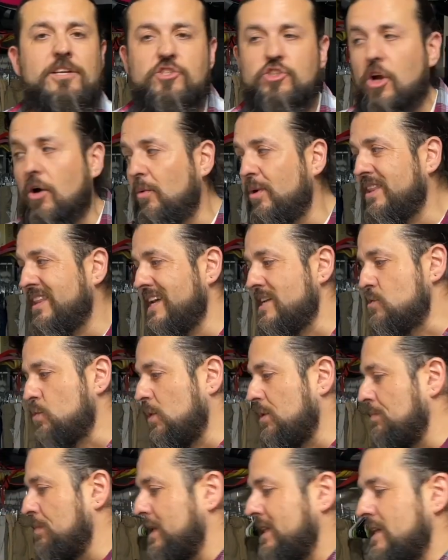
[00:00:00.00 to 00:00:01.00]
to start with this
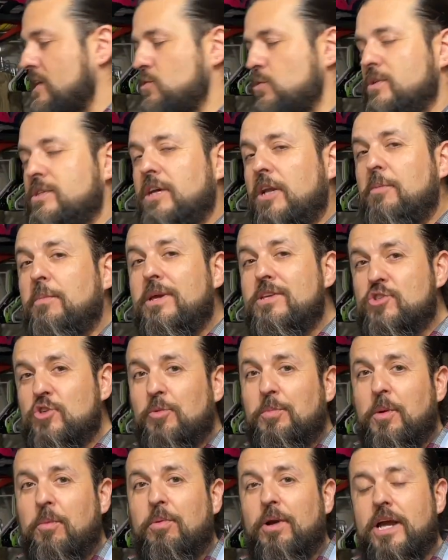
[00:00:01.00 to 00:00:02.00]
one, but this one's going to be
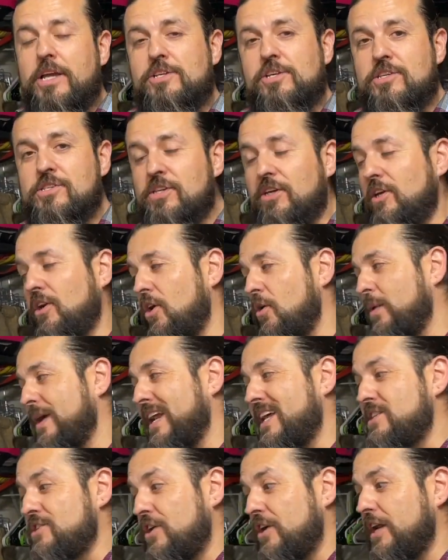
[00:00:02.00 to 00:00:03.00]
super bright, just so you know when
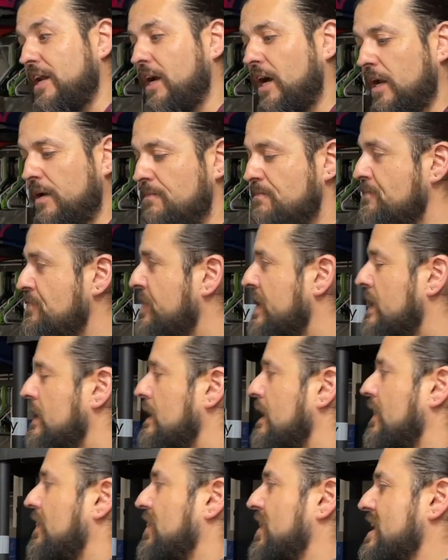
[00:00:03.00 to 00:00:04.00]
I turn it on.
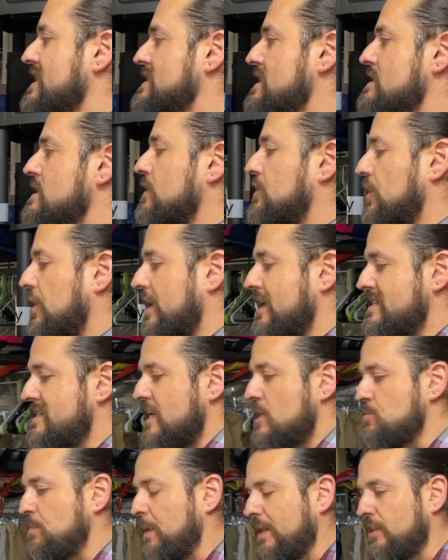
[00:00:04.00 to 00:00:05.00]
This is a
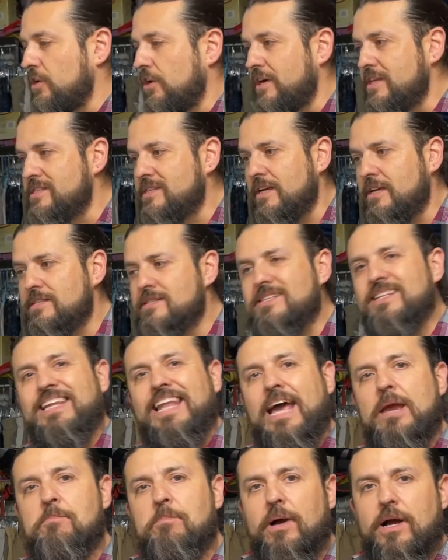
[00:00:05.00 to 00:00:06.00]
36 by 36
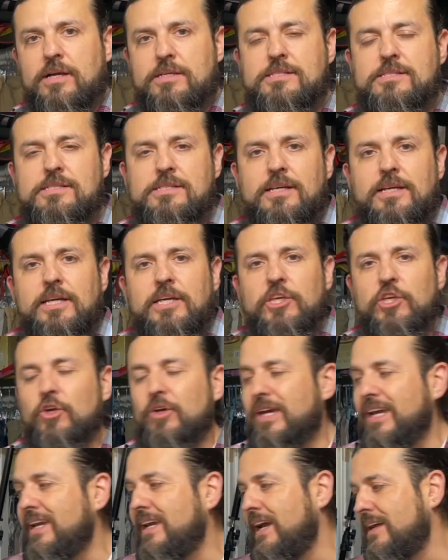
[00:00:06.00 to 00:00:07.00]
Lightbox. You
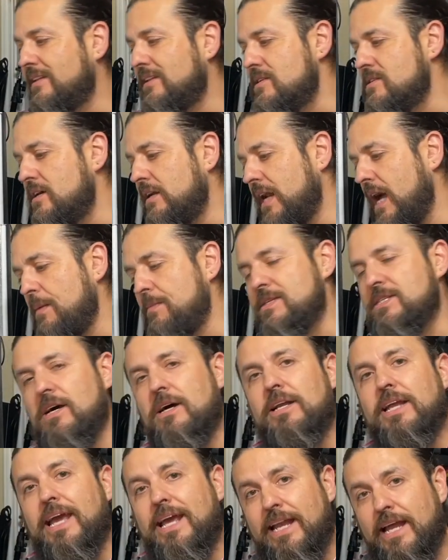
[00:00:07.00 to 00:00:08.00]
can get this on
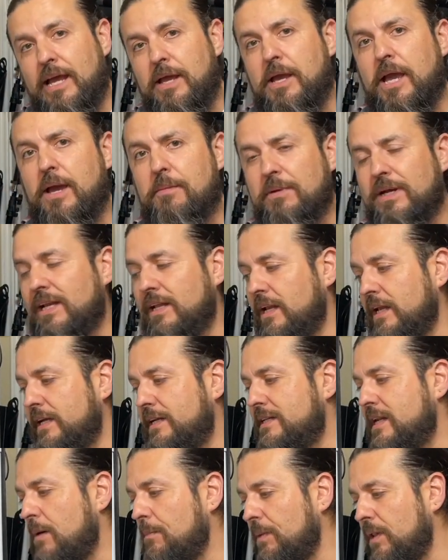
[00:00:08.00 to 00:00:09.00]
Amazon, and I am going to link
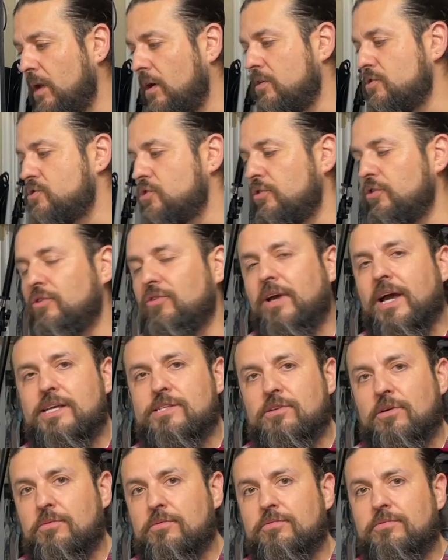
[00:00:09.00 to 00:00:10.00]
it down below so you guys
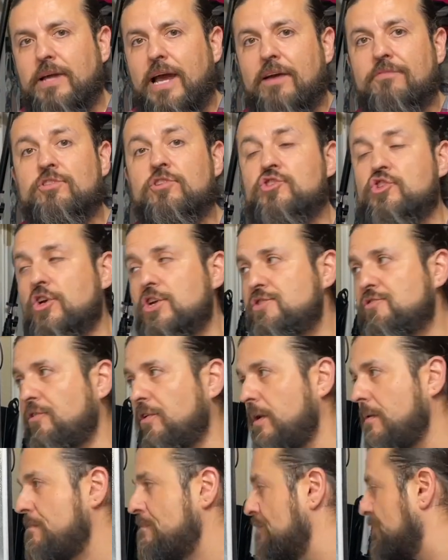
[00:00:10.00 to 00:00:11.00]
don't have to search for
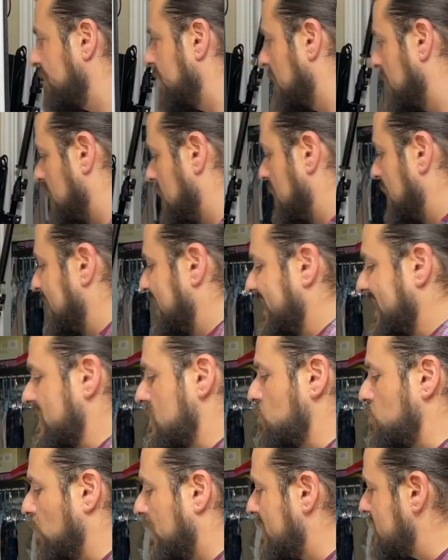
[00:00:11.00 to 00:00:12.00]
it. This
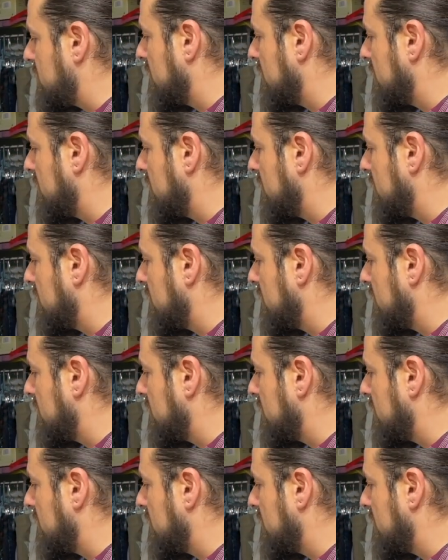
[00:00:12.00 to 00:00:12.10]
is what it's